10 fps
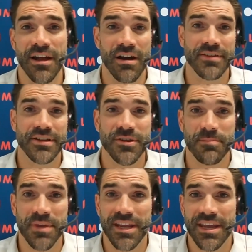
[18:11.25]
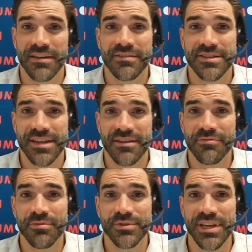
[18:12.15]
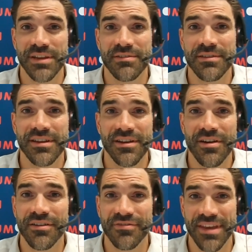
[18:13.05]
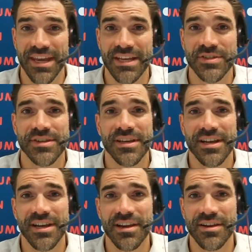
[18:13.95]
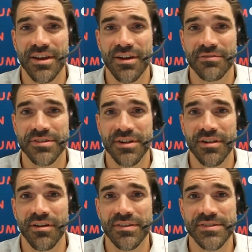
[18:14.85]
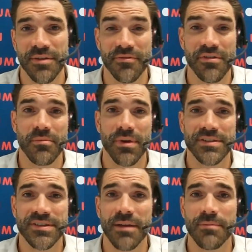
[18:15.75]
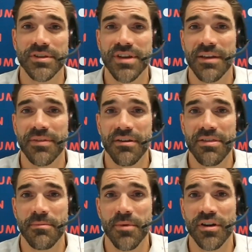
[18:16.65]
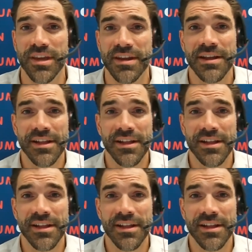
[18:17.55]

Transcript: I've actually been here, say, 14 and a half years looking after clients. So very well established out there in the market.